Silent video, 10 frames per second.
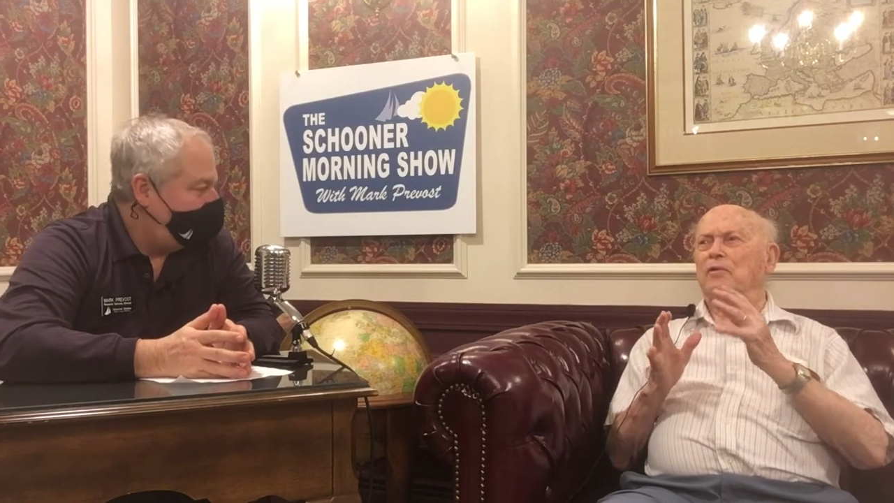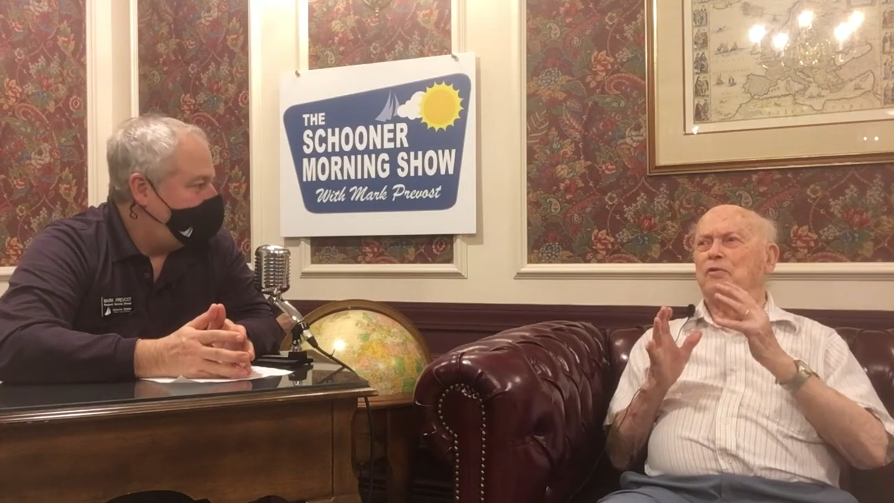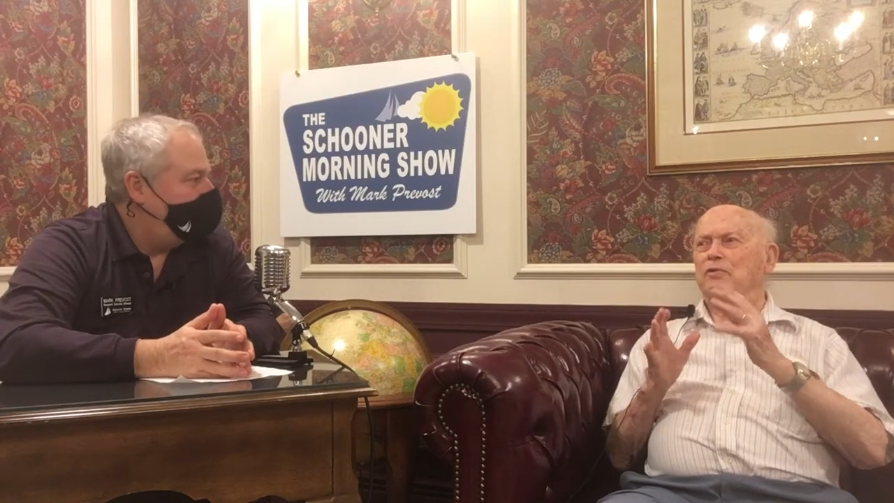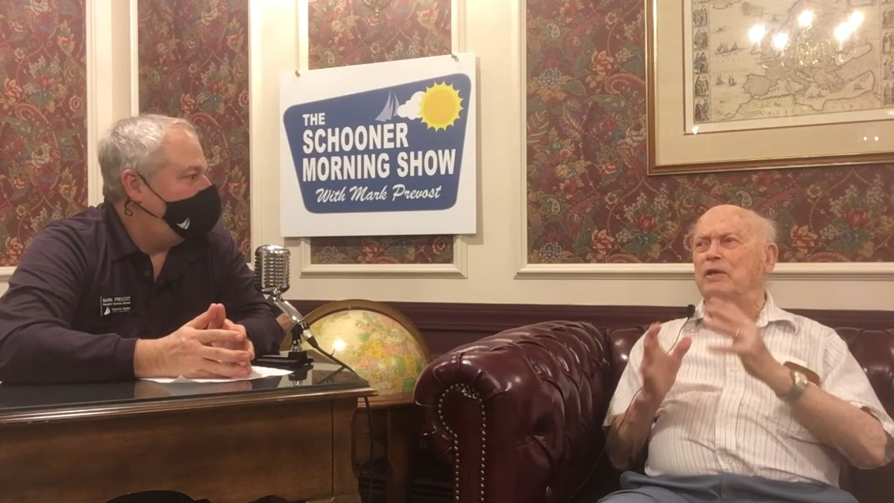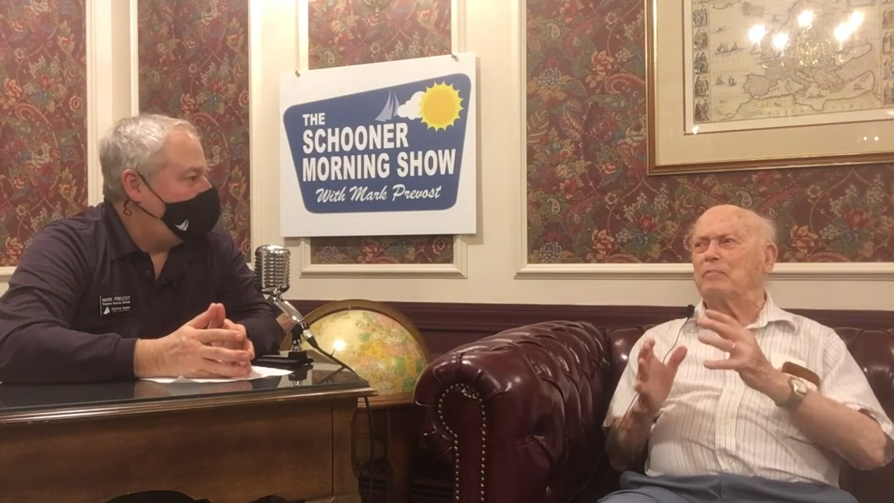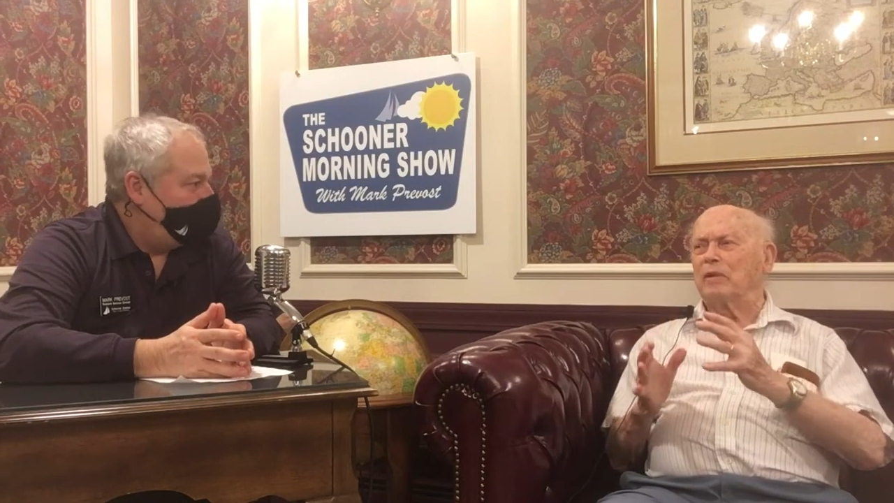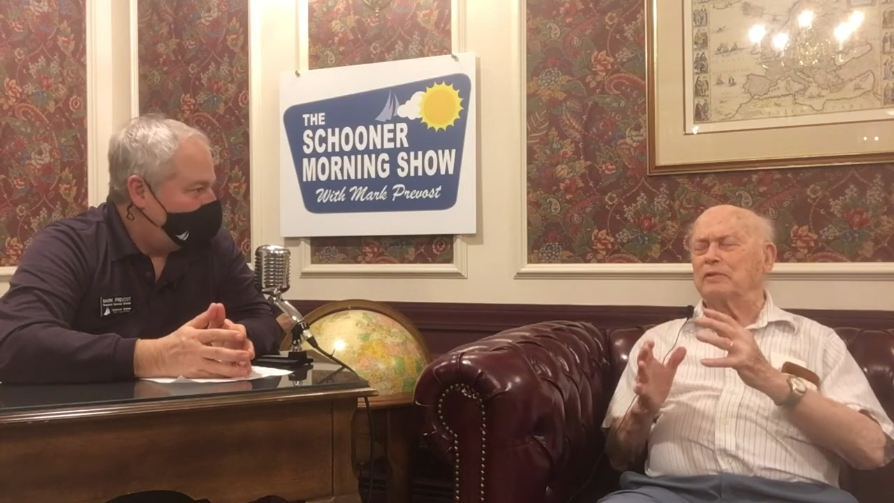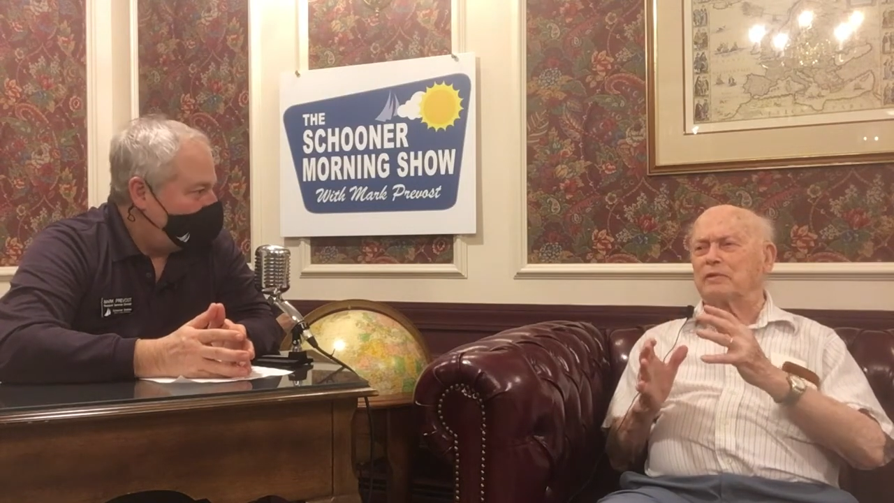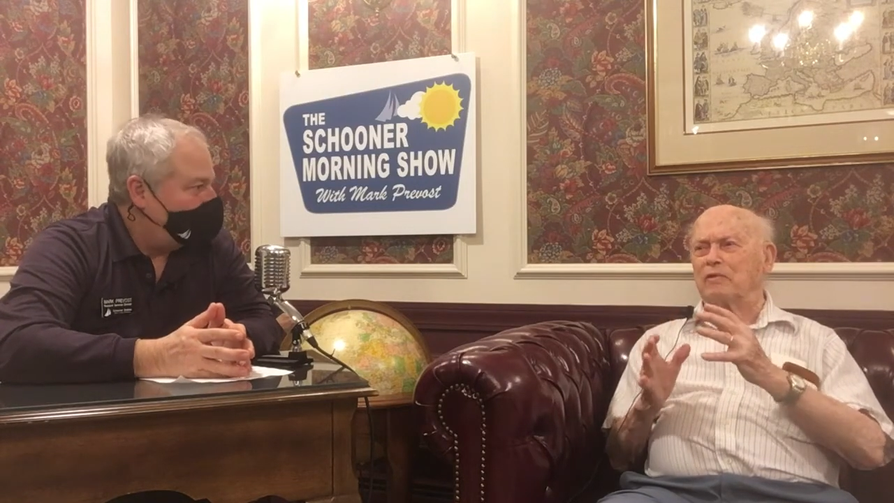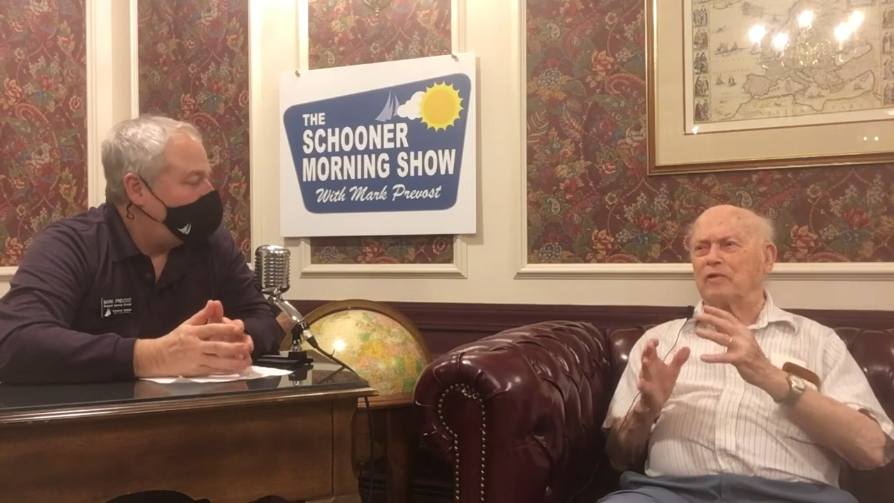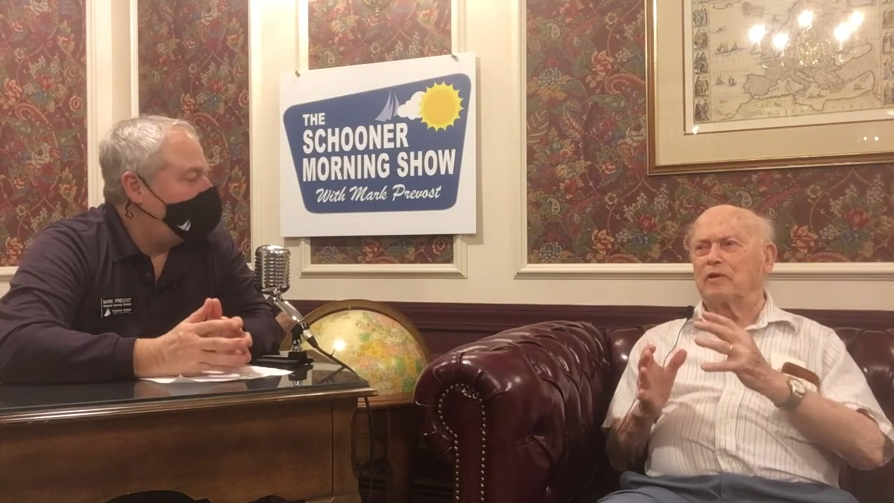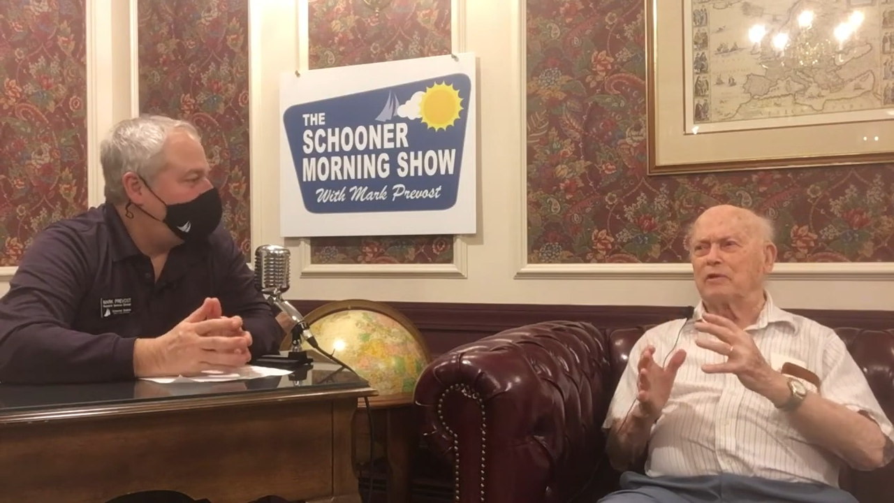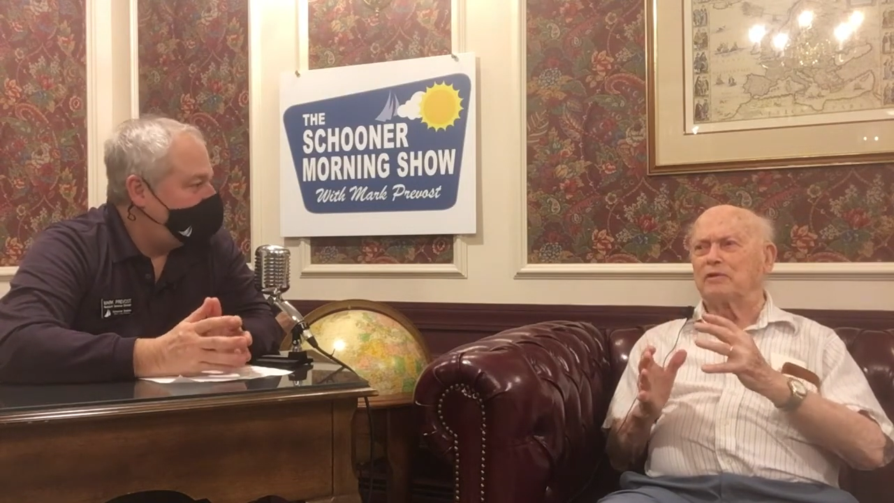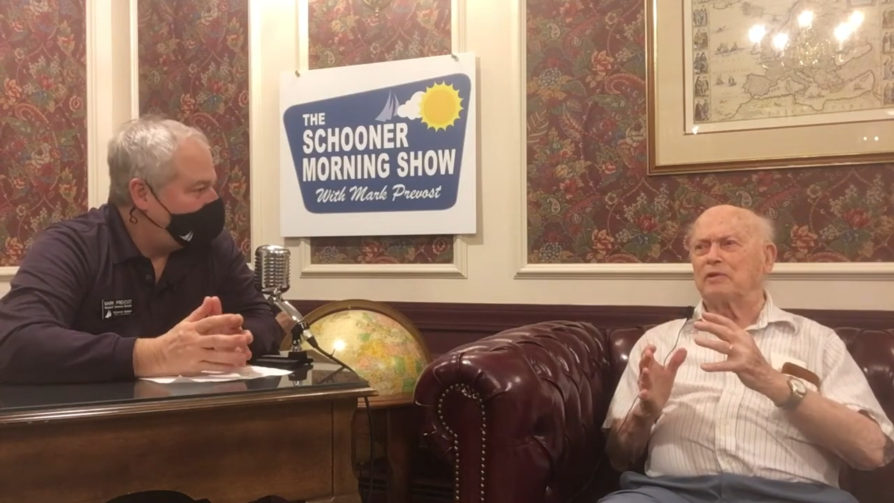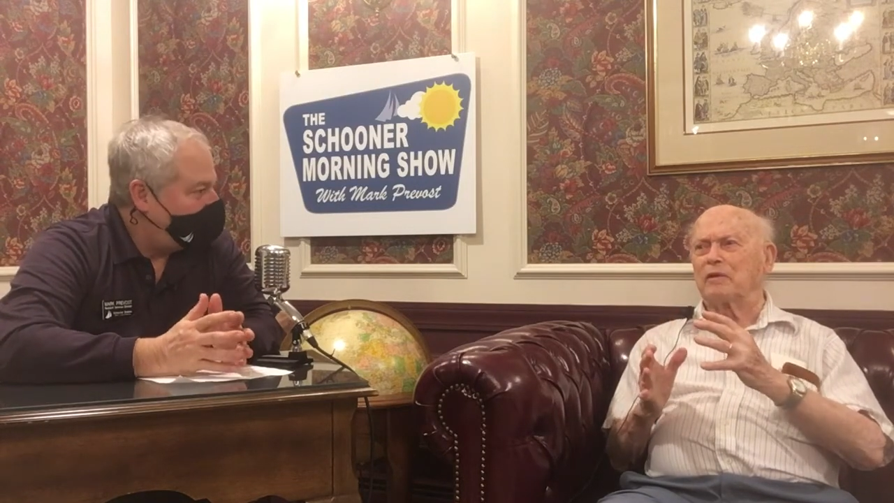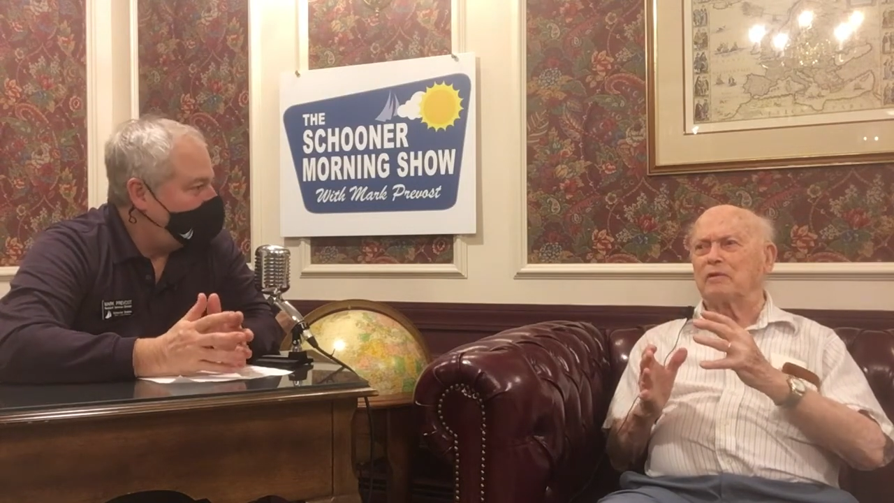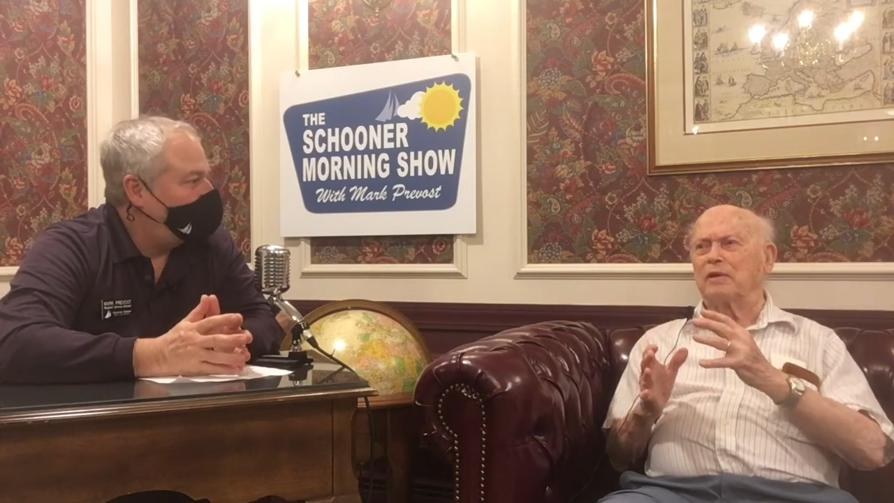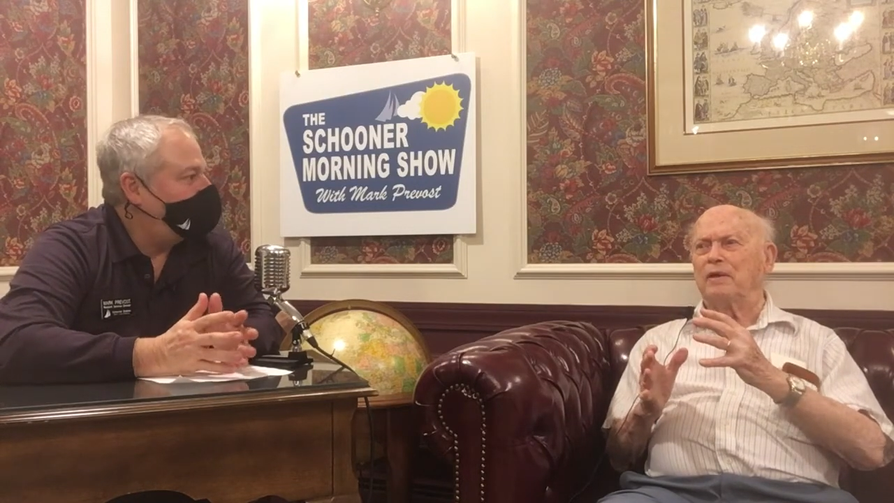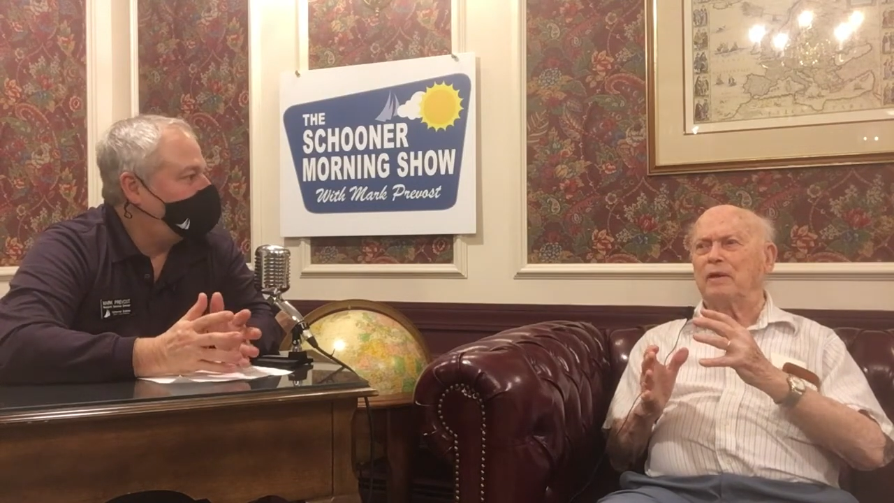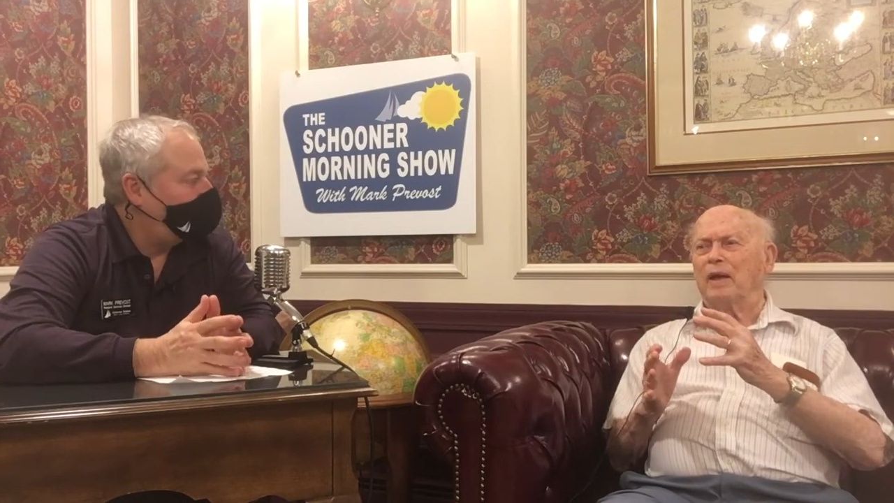3 months of a good
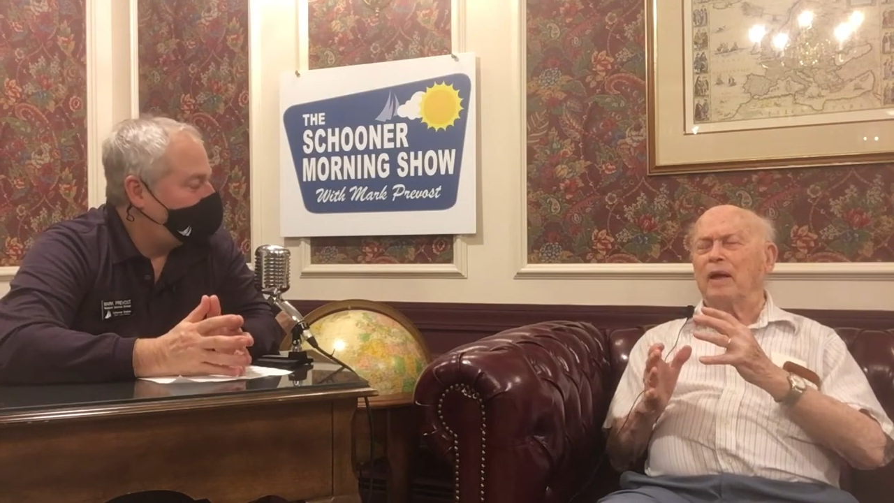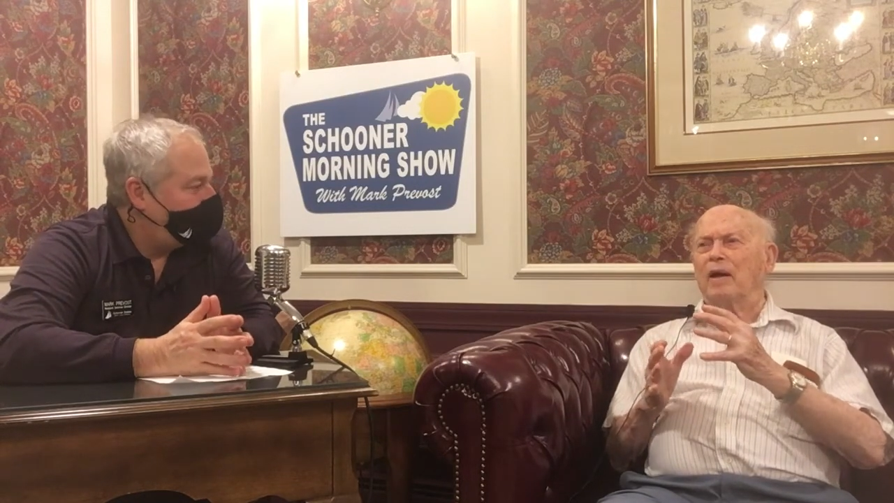salary,